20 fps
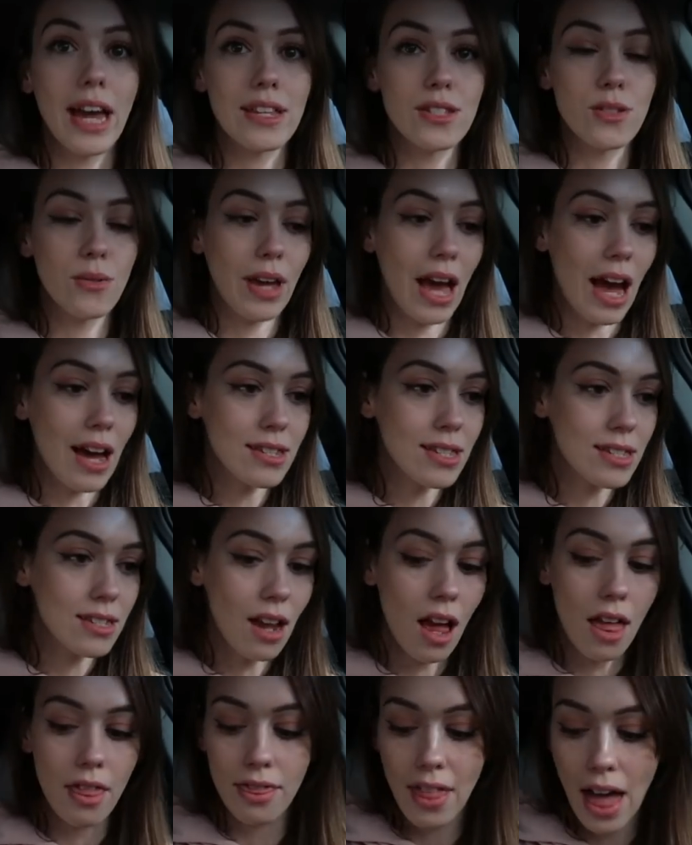Okay, so gas is
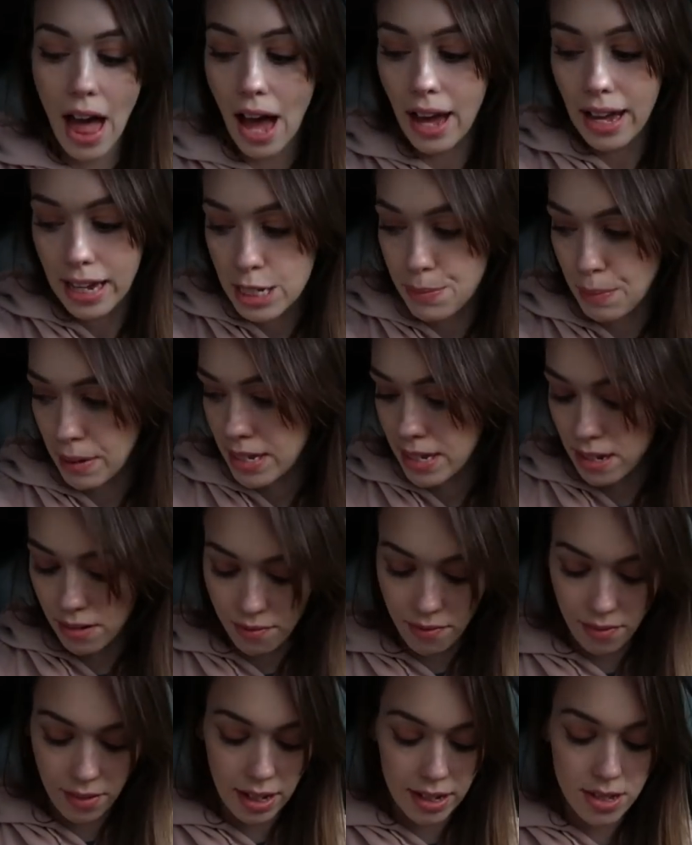not that
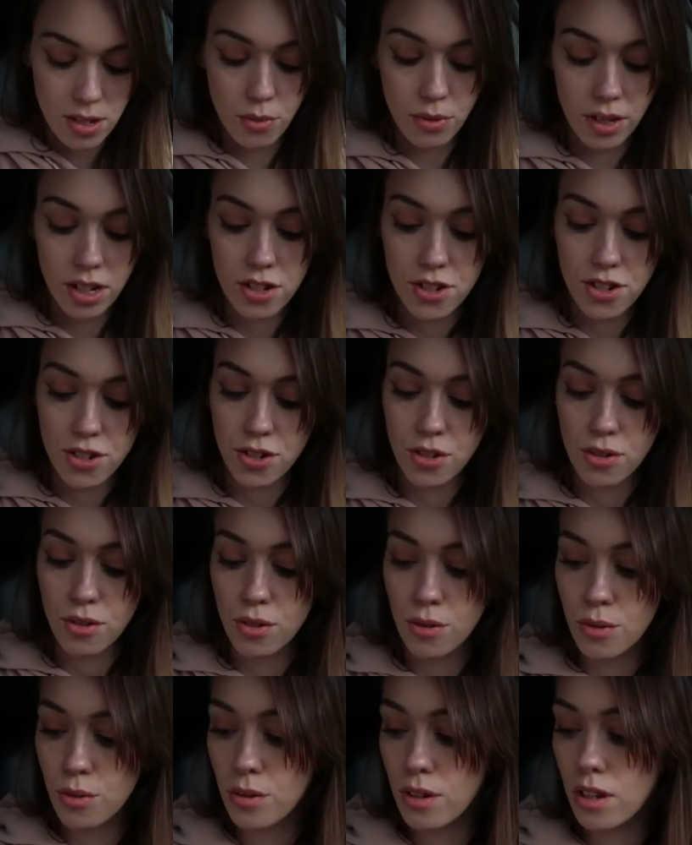expensive. It's only
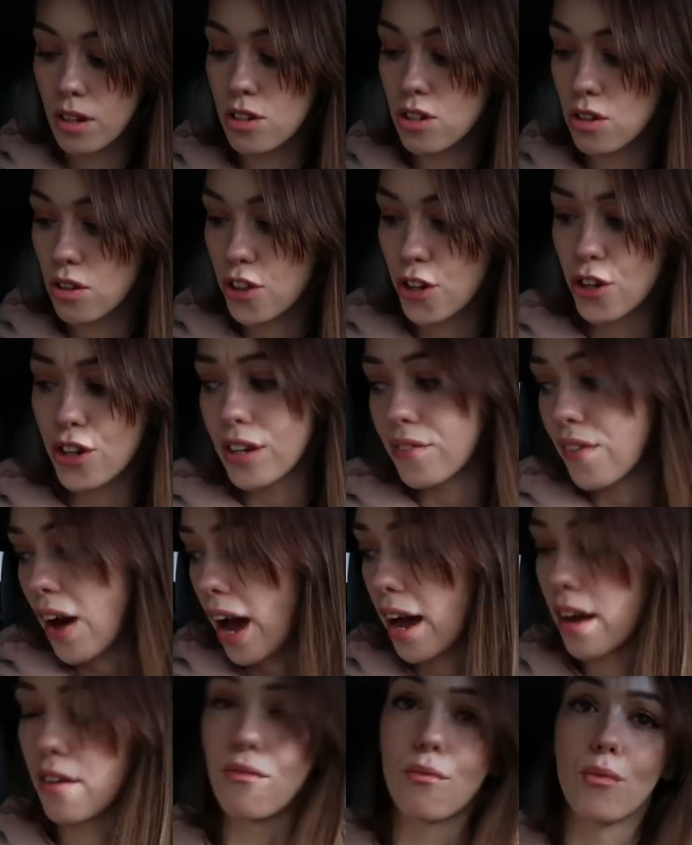two
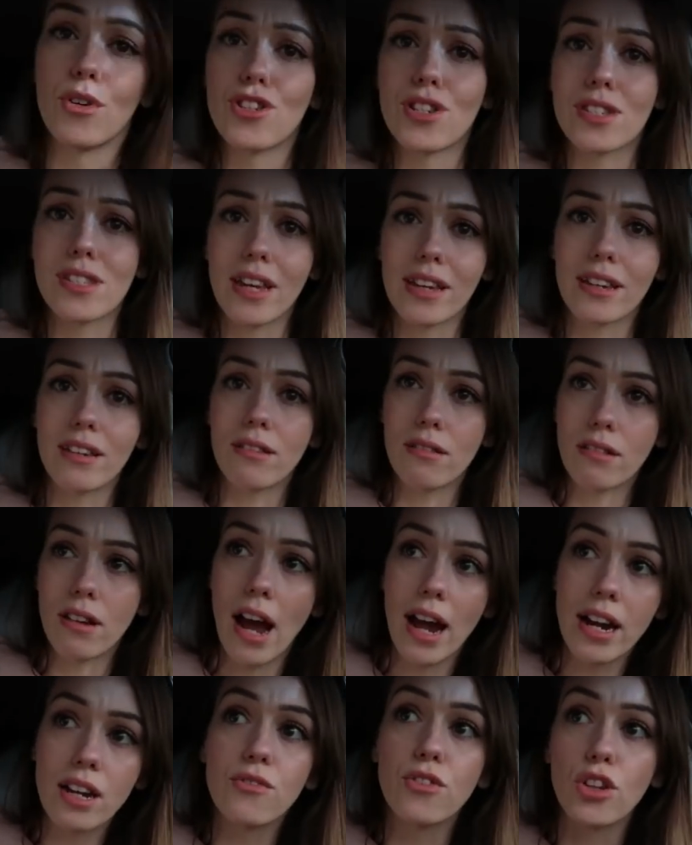35, which is like
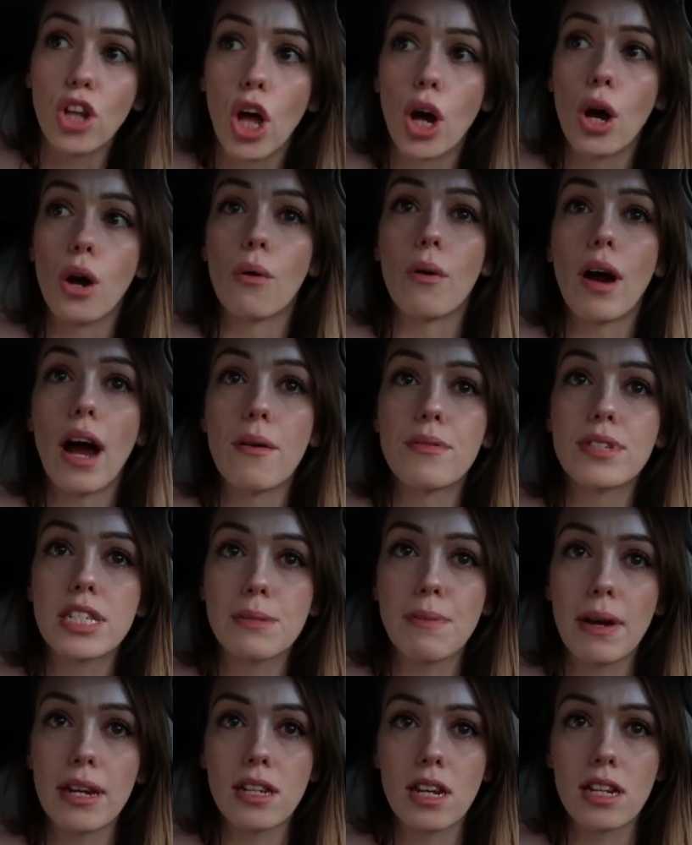kind of low. I was
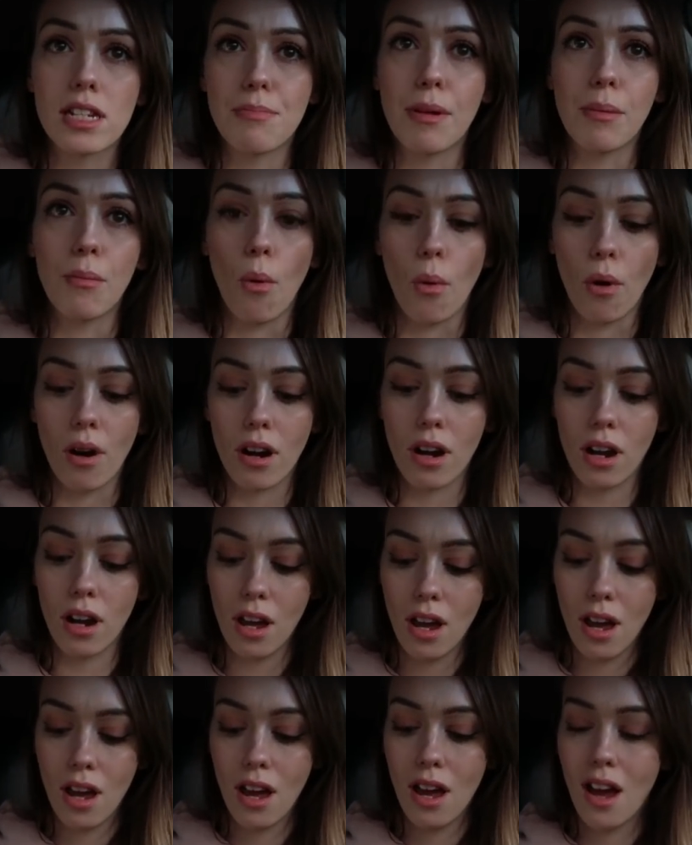expecting it to be more.
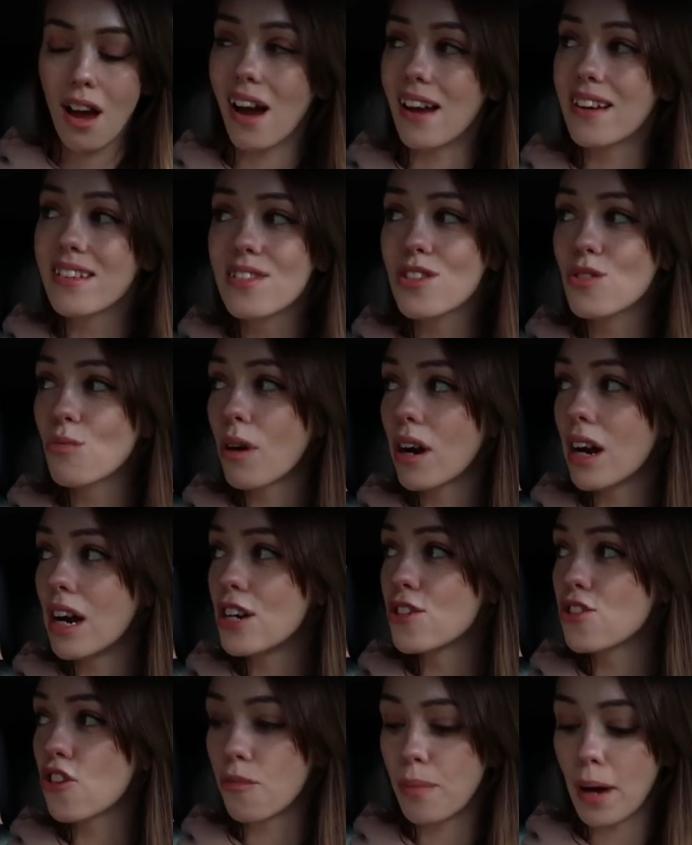I swear
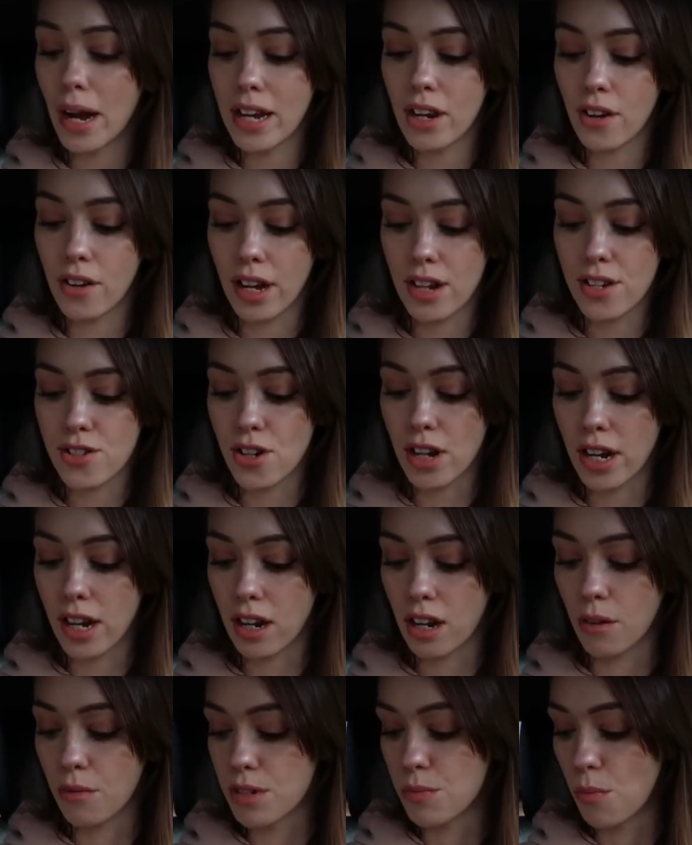I drove by here yesterday
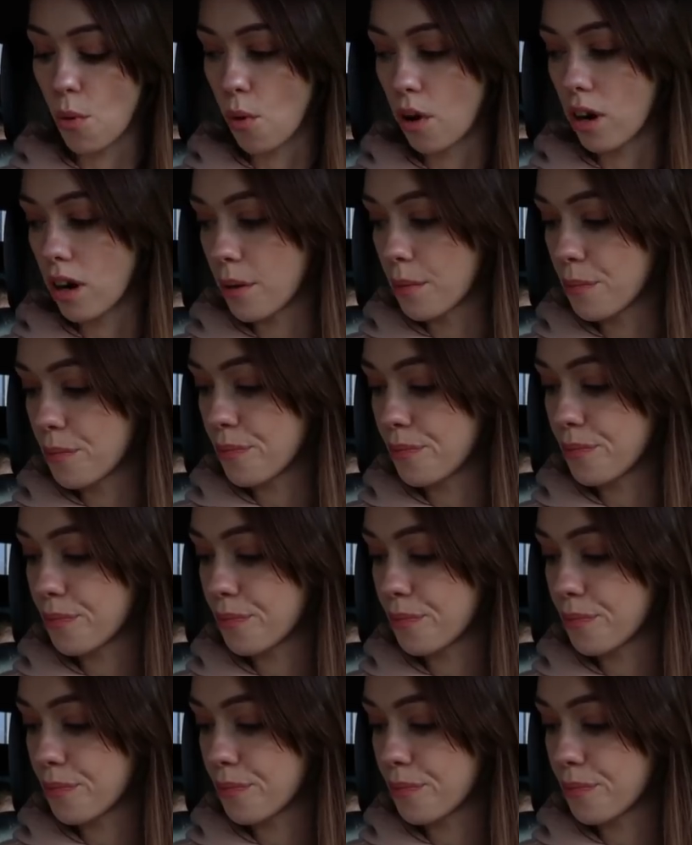and it was more.